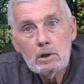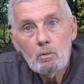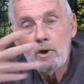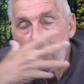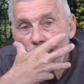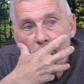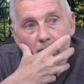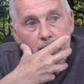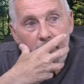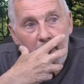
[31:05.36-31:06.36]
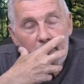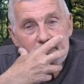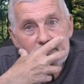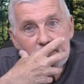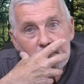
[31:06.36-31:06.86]
When I put on a
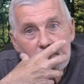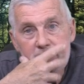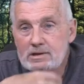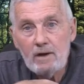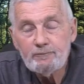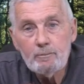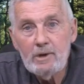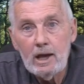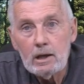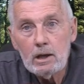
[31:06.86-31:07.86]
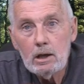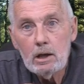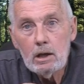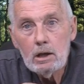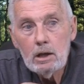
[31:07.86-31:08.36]
mask, it's not for me.
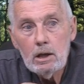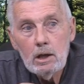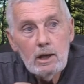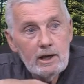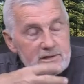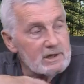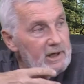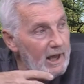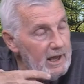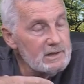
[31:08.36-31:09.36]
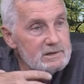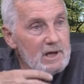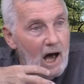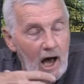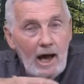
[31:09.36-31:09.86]
It's in case
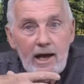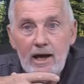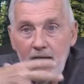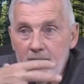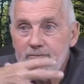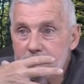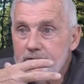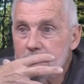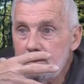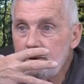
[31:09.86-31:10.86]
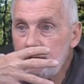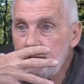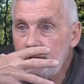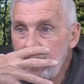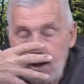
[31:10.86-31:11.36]
I have
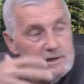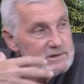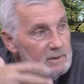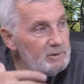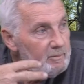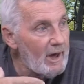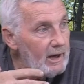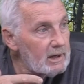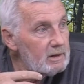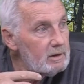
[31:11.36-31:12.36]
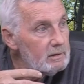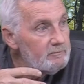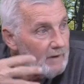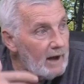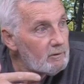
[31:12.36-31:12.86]
asymptomatic
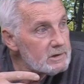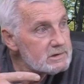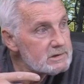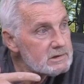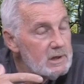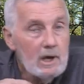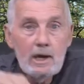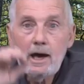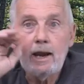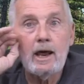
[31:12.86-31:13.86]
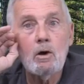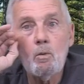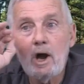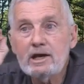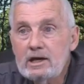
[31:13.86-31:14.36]
virus and I don't
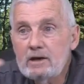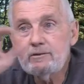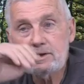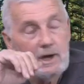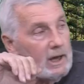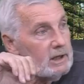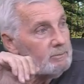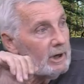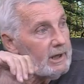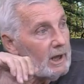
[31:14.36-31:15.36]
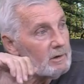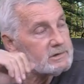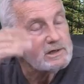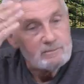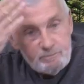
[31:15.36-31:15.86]
want to give it to anybody
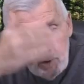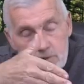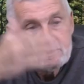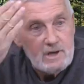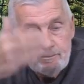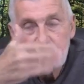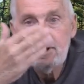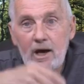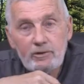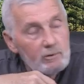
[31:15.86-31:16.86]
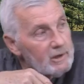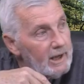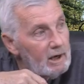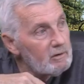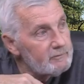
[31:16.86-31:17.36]
else. It puts up another
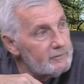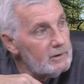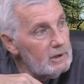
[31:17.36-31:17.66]
layer of